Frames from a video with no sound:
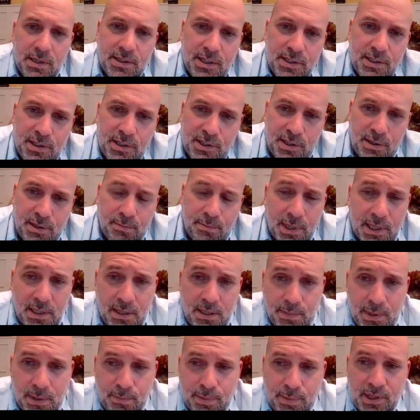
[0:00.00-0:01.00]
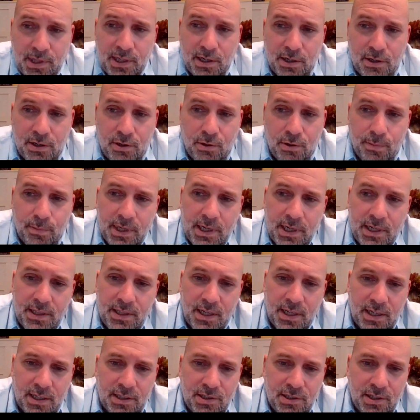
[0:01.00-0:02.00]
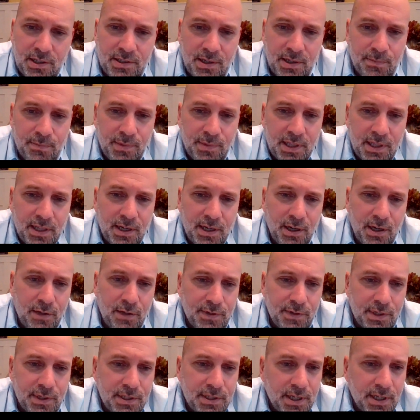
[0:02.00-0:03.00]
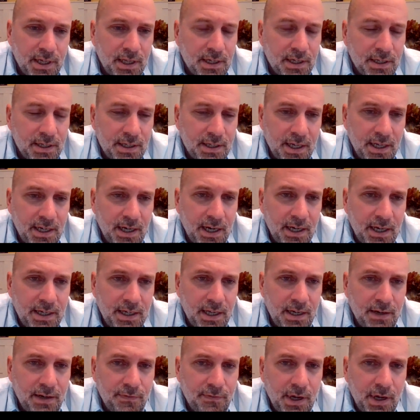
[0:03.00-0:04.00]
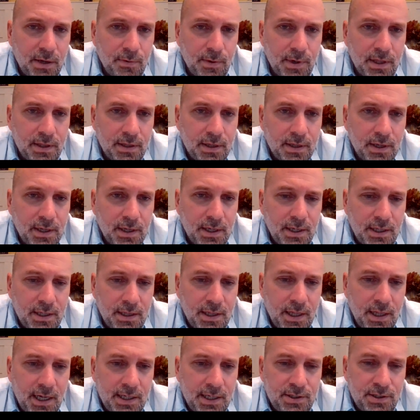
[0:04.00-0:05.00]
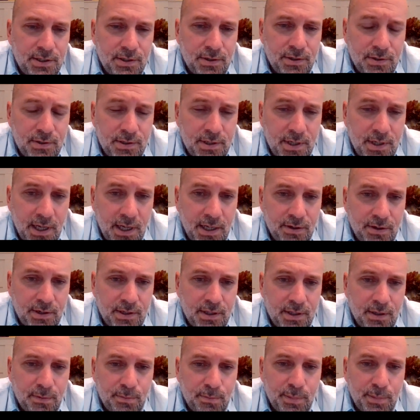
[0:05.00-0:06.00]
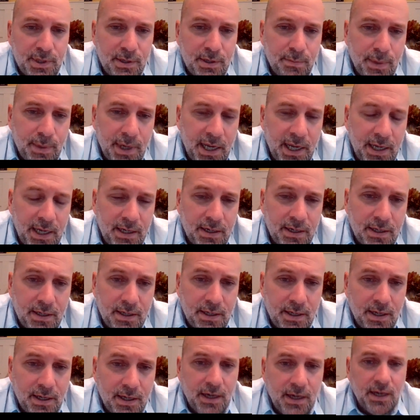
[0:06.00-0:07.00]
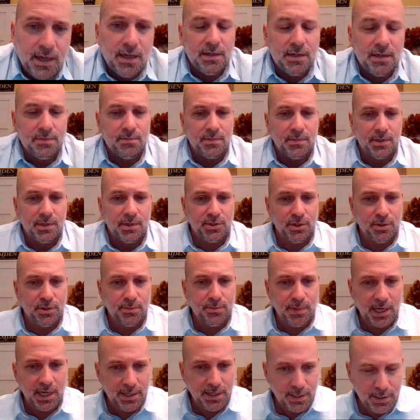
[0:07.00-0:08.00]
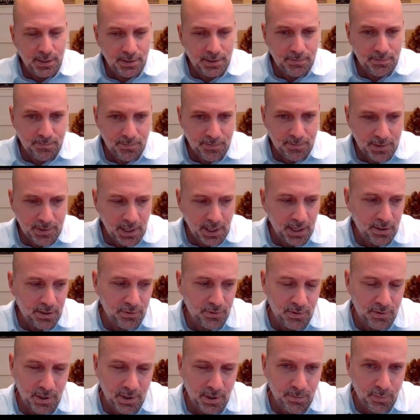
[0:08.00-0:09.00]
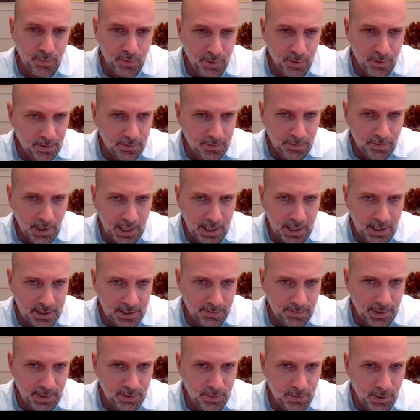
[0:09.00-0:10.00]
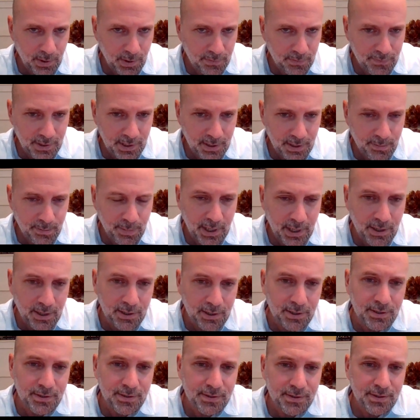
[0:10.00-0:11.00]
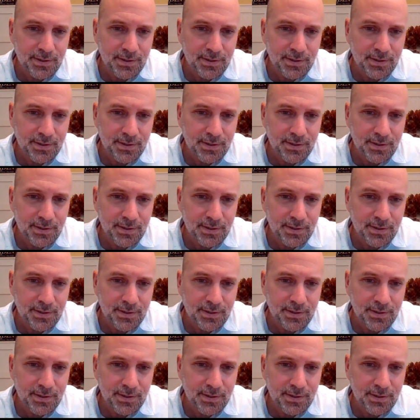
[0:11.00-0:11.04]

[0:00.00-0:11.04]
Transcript: this isn't meant to be political, but I think it's just something that all of us can identify with. Last Tuesday during the debate, Joe Biden and Donald Trump were, I guess, about 12 feet apart.